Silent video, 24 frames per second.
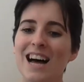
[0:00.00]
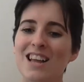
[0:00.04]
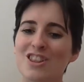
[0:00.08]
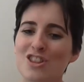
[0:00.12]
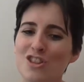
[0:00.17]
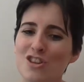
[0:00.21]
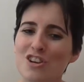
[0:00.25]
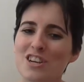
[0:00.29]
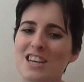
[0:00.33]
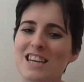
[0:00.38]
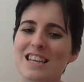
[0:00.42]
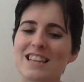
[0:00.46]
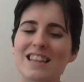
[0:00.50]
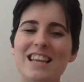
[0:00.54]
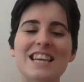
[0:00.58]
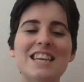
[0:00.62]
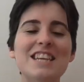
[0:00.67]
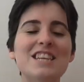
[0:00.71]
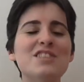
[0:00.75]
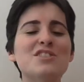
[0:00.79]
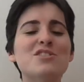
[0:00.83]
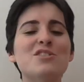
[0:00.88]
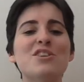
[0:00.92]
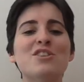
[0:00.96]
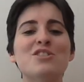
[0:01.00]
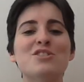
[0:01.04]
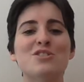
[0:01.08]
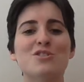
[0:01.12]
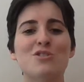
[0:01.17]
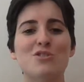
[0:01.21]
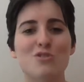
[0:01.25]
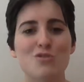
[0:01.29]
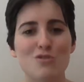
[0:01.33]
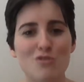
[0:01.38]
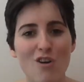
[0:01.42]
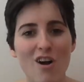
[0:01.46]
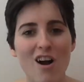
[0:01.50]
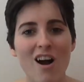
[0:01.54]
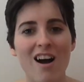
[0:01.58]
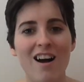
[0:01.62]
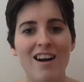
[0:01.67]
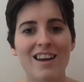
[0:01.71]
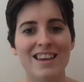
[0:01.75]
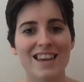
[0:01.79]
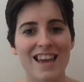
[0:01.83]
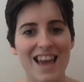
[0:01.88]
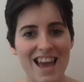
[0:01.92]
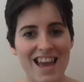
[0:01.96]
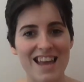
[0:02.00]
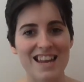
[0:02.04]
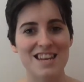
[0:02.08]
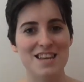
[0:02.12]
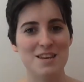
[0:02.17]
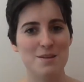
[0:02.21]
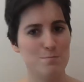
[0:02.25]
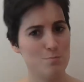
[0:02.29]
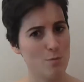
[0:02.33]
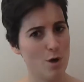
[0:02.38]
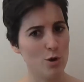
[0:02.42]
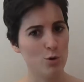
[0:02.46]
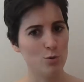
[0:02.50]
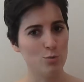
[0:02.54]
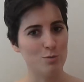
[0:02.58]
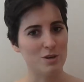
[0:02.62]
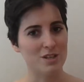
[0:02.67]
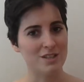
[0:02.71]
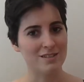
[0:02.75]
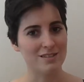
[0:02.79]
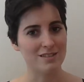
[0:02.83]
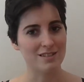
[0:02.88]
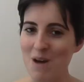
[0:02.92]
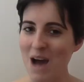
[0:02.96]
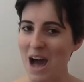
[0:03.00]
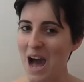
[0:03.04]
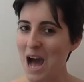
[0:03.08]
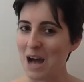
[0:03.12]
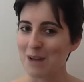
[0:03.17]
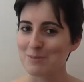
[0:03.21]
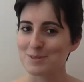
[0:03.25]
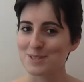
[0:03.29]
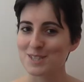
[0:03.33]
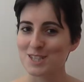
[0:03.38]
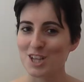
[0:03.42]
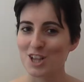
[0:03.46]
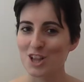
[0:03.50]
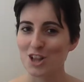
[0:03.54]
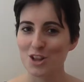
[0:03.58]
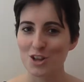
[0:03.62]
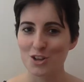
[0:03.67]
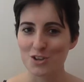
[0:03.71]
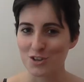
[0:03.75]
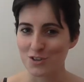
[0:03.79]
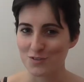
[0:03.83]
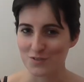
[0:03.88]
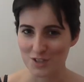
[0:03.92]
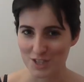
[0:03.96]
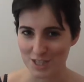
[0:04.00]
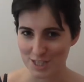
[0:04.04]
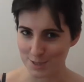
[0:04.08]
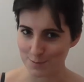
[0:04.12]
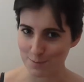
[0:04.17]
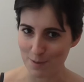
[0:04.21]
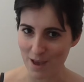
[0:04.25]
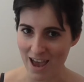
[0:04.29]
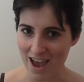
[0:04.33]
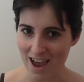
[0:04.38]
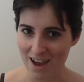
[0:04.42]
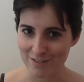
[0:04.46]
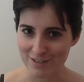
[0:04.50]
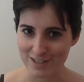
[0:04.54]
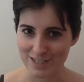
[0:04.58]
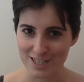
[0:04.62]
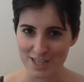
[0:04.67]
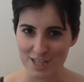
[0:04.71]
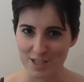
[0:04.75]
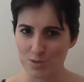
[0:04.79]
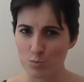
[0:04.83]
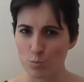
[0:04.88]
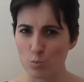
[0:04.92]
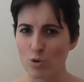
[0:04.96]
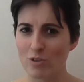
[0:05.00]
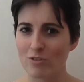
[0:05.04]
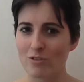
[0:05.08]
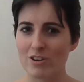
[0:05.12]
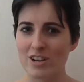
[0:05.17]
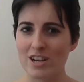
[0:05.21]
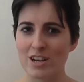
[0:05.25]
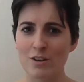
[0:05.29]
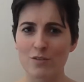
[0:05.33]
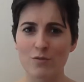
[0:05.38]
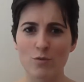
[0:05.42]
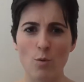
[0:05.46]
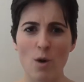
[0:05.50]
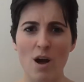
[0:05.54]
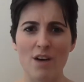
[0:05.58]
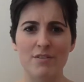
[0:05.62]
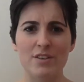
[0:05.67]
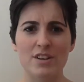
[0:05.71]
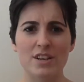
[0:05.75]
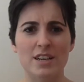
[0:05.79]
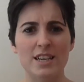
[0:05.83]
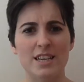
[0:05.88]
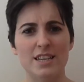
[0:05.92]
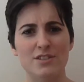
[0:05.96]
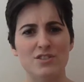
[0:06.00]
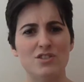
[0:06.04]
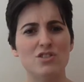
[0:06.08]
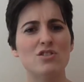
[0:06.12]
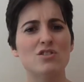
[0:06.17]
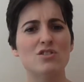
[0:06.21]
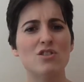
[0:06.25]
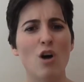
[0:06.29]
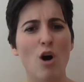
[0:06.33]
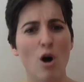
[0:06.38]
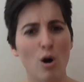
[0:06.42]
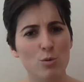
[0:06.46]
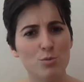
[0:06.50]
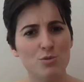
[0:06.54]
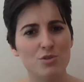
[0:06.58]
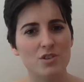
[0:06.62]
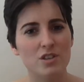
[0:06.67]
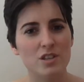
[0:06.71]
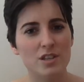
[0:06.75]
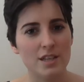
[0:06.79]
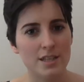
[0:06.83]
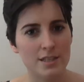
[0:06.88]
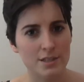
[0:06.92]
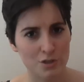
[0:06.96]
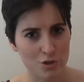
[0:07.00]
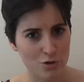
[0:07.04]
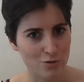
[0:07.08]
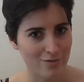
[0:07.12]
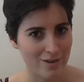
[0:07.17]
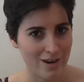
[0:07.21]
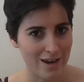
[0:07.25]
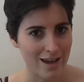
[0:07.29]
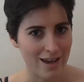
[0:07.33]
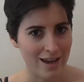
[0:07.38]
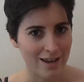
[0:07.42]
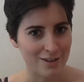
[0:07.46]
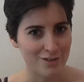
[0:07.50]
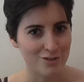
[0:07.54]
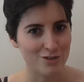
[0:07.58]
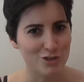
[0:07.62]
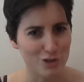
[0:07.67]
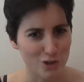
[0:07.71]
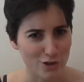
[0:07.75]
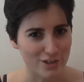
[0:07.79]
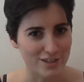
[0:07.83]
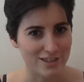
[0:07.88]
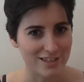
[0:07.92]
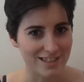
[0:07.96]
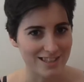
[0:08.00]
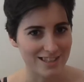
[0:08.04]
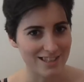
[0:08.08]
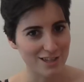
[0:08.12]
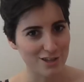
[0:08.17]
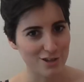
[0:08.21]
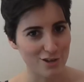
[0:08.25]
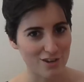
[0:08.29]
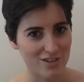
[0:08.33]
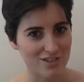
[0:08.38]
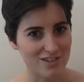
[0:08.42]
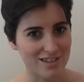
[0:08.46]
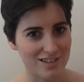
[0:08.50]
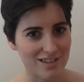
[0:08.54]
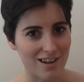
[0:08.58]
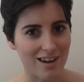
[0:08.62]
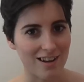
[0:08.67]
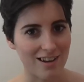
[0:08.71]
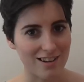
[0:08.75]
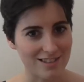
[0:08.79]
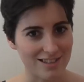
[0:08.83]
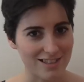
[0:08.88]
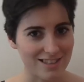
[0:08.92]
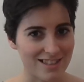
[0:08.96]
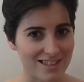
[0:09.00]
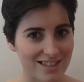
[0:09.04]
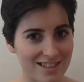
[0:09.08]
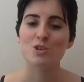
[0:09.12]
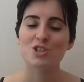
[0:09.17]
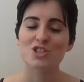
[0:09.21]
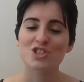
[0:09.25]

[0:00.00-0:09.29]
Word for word: and looking like he's going to cry any moment. Perhaps the look of despair is his worry of whether he's just halted his career just as it got started. The